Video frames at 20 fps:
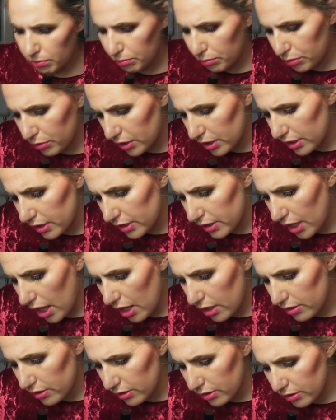
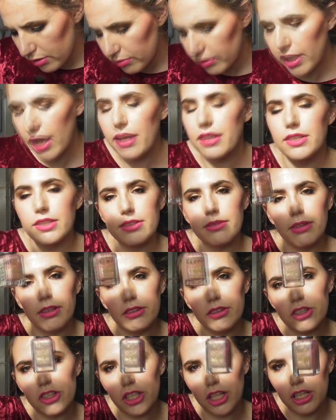Princess. Yes,
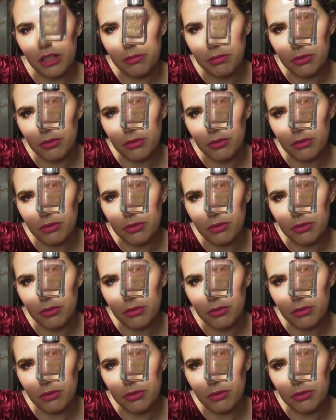in the shade